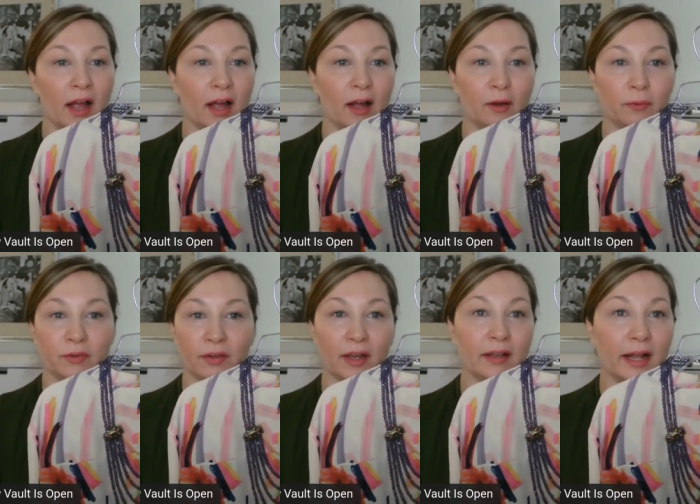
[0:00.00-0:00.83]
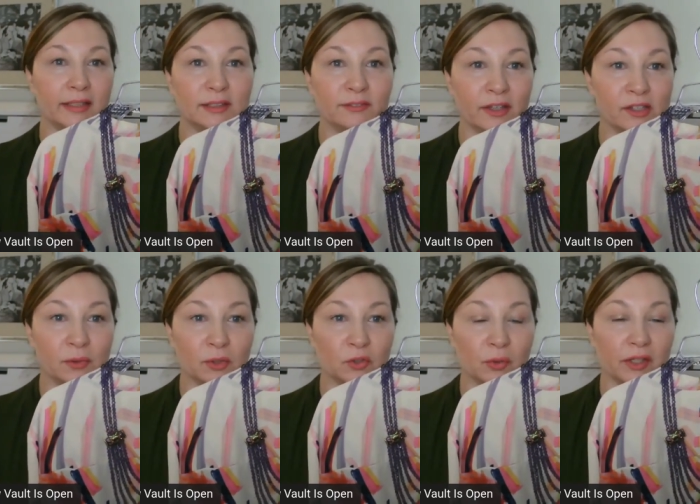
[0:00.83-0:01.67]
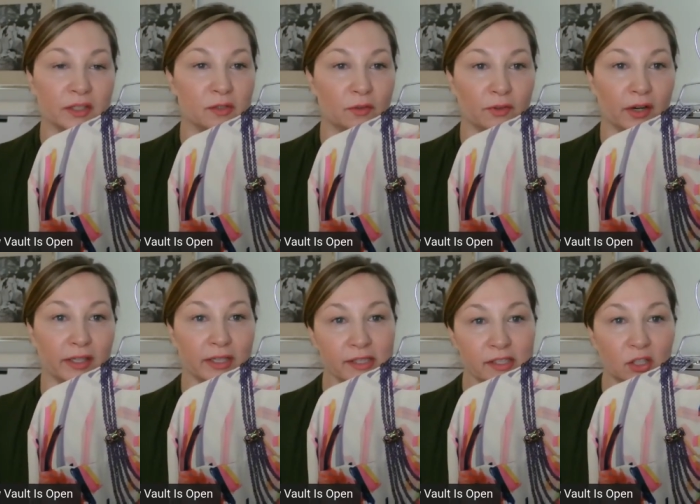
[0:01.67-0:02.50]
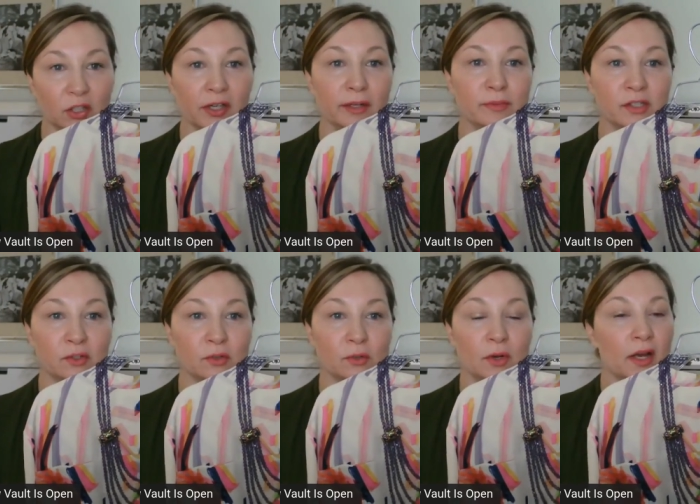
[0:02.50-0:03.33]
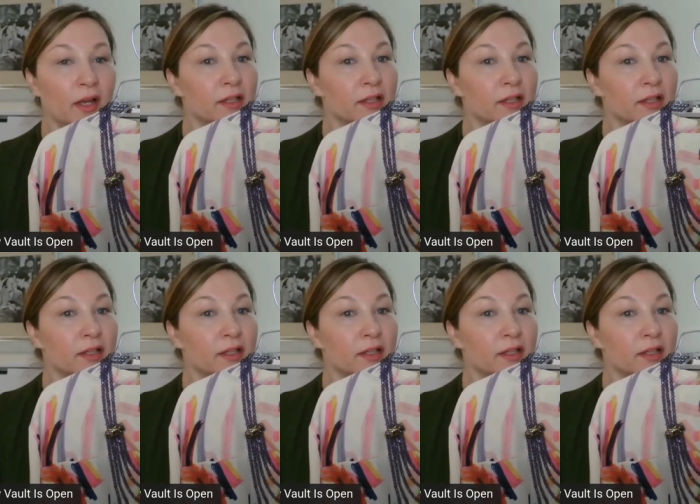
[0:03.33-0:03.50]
Uh, we've got lots of friends who are joining us over on Instagram too.